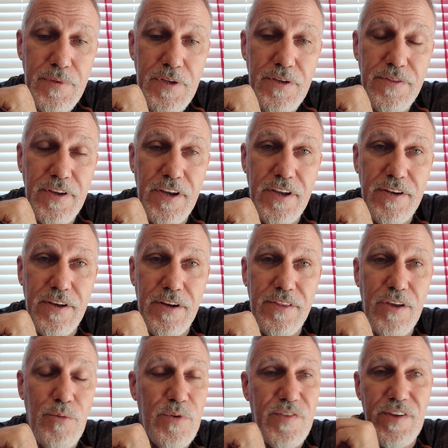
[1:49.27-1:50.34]
that
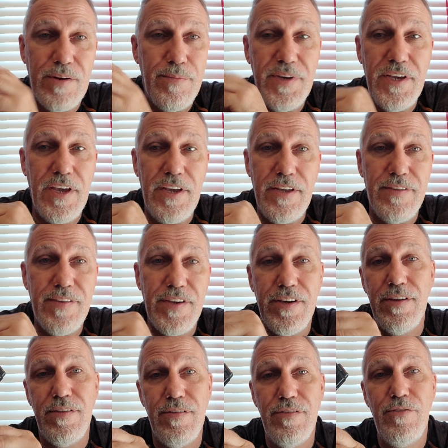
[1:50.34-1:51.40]
they would send me a
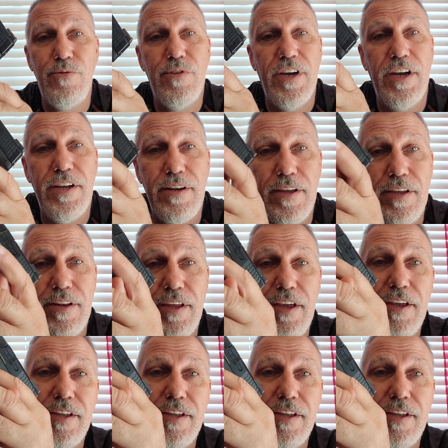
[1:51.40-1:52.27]
ticket to do that and